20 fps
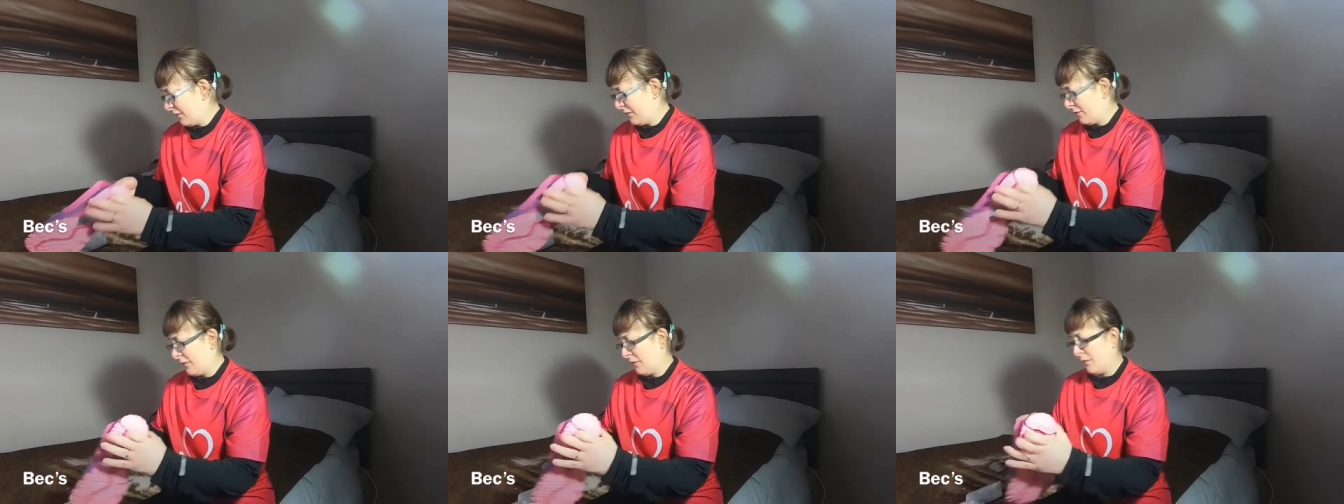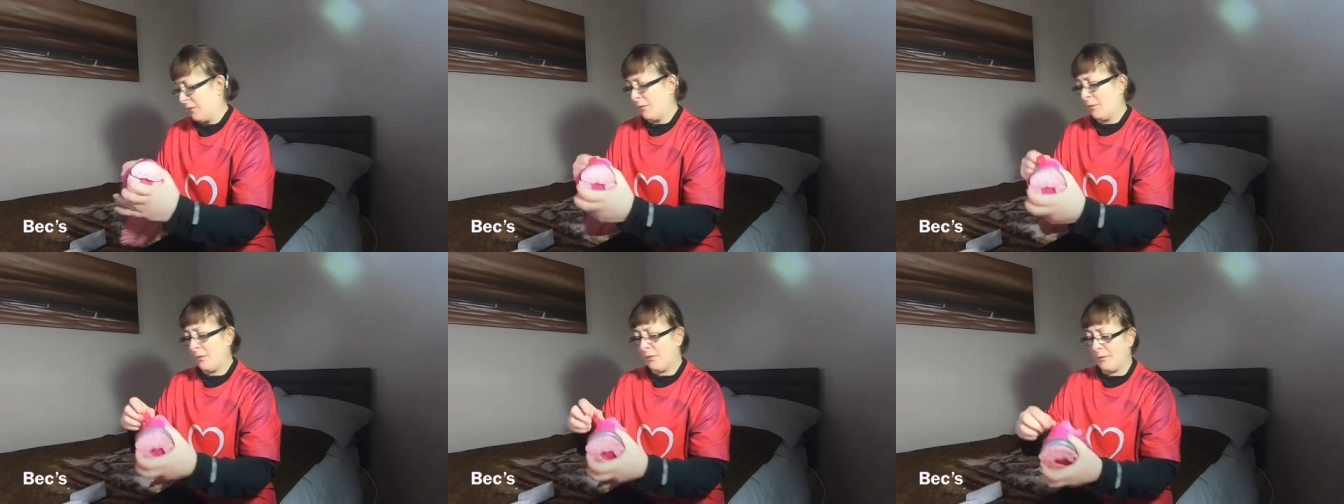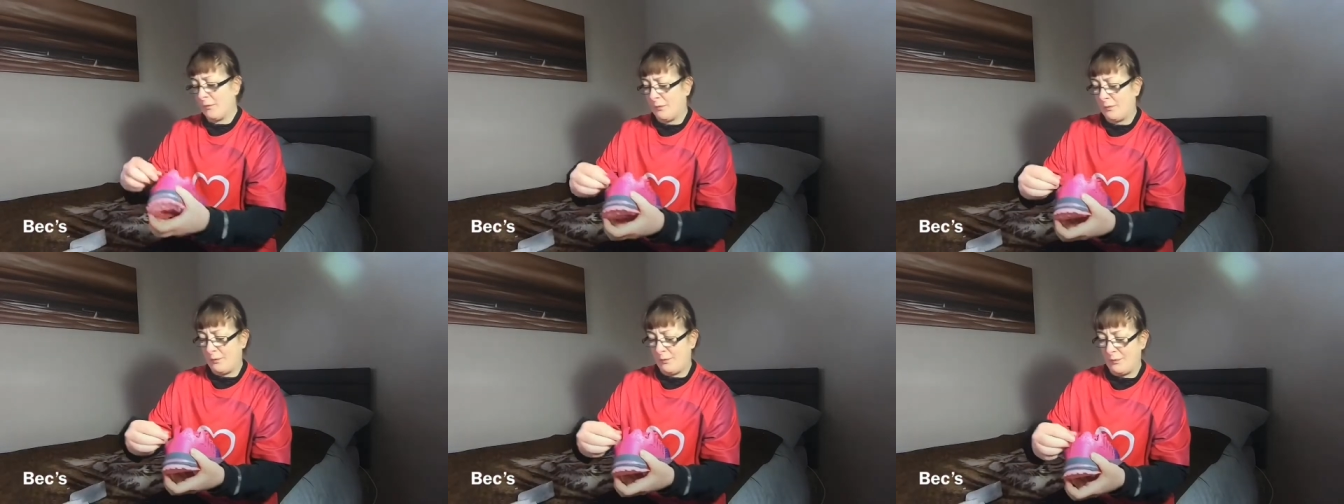what,
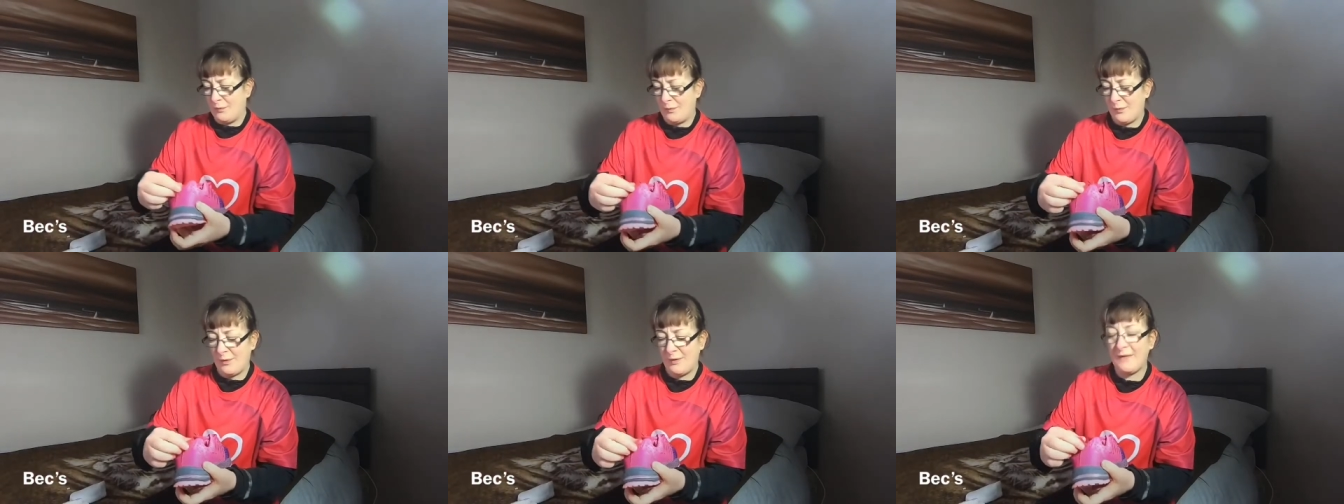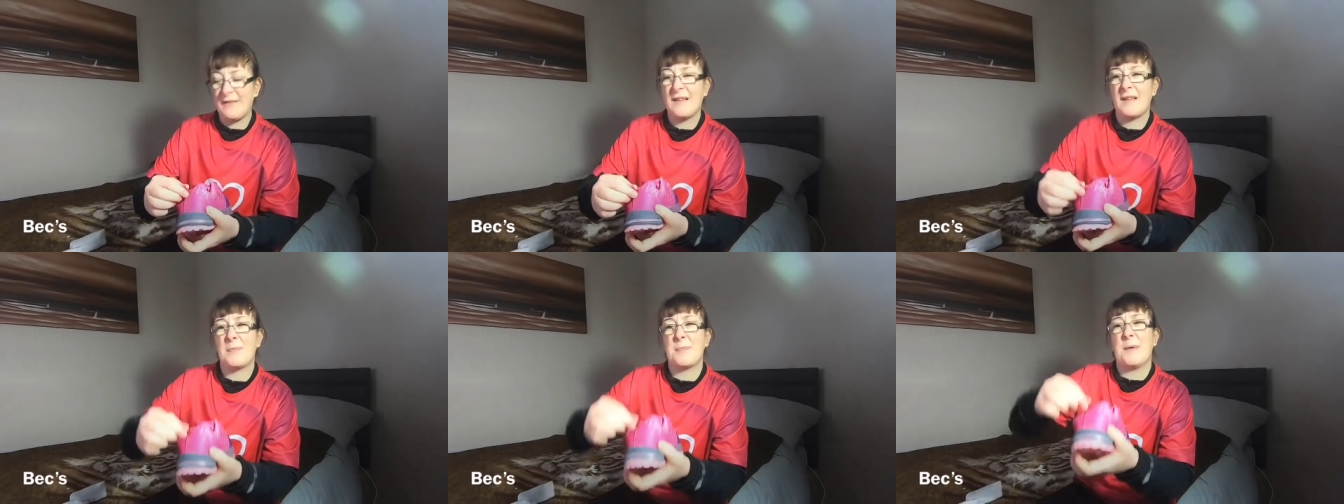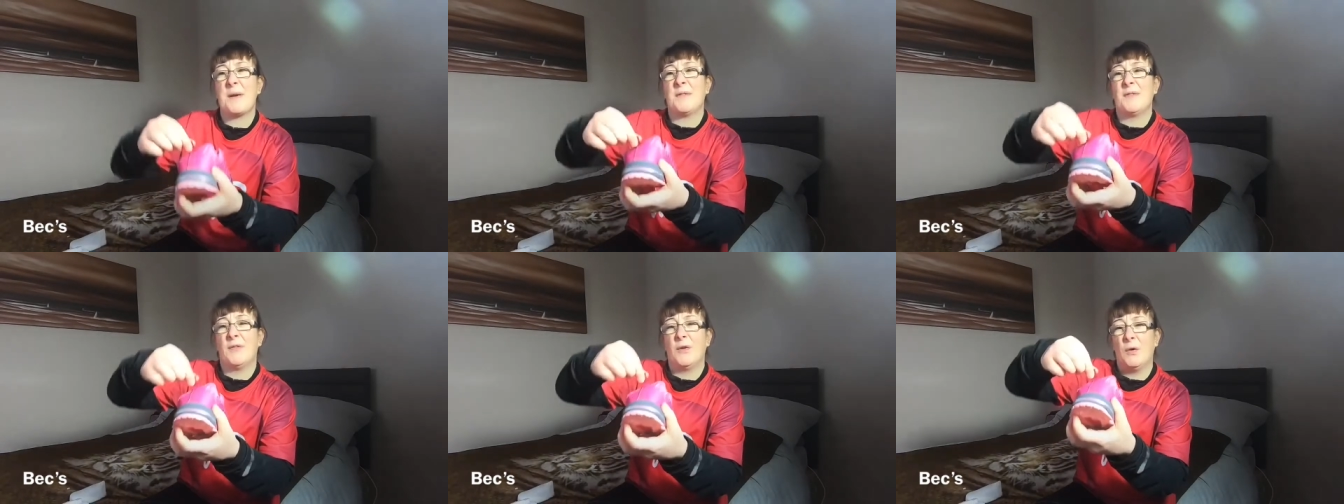what's this
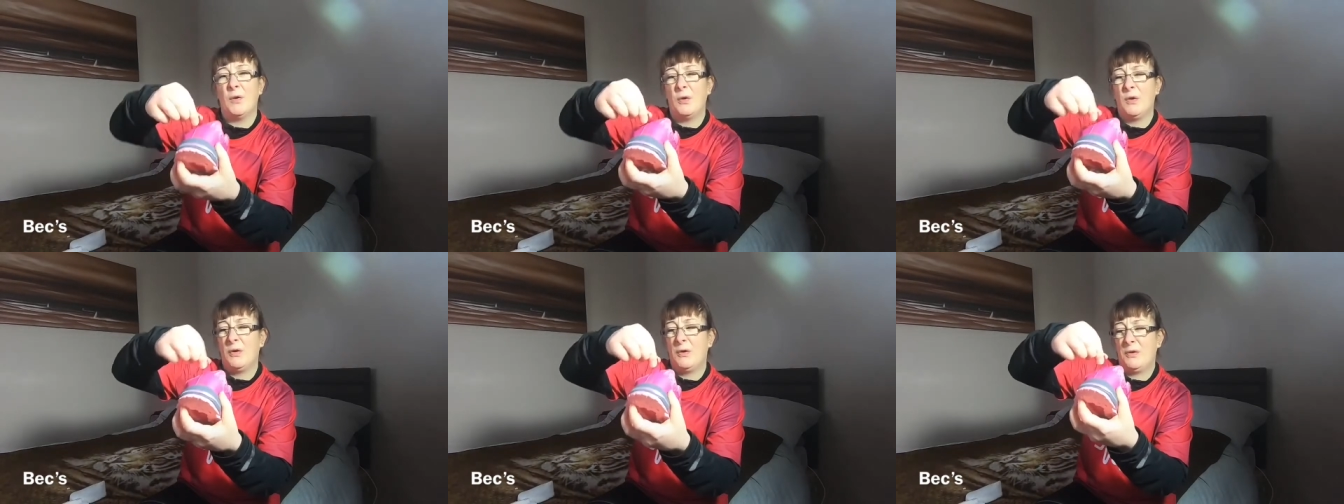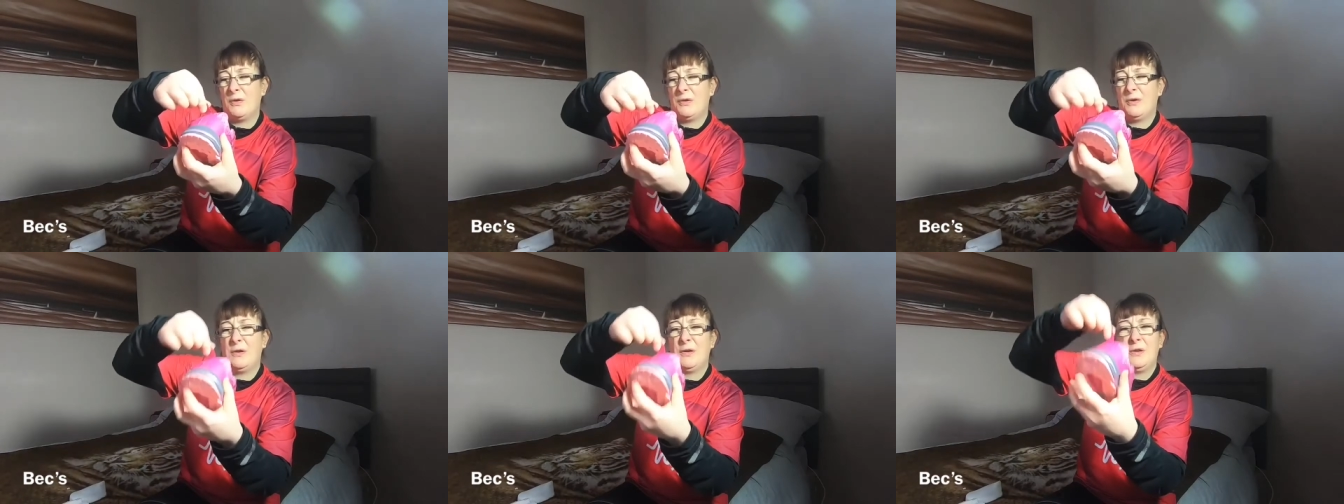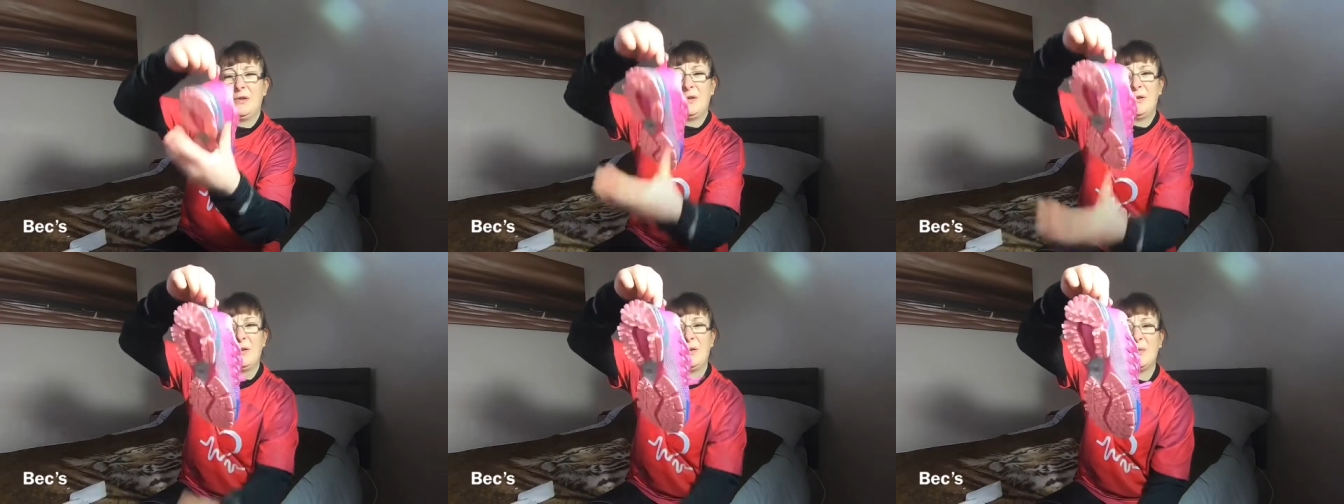bit for?
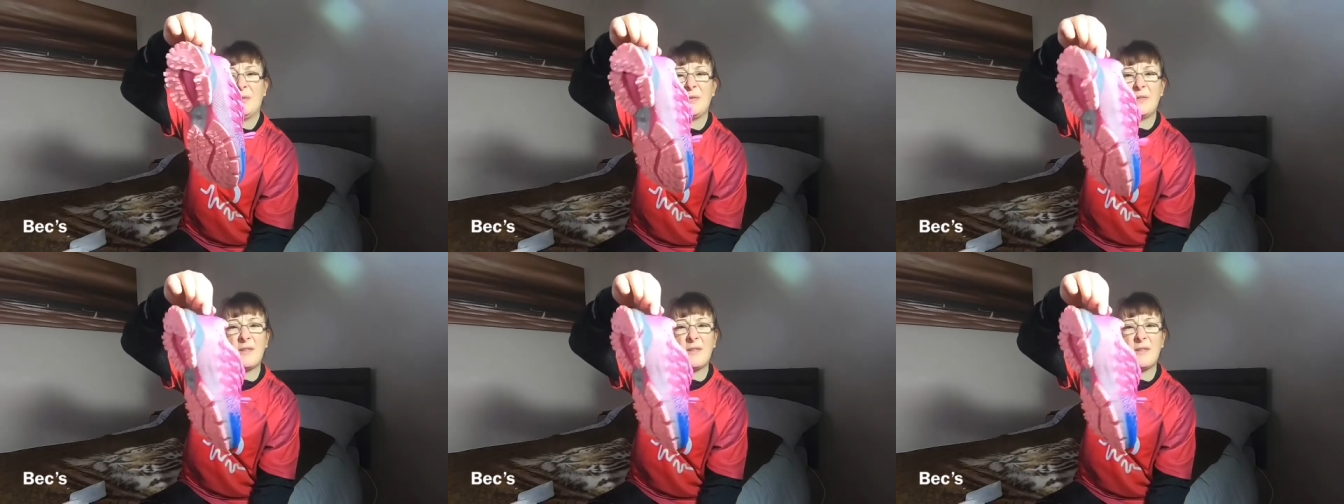What's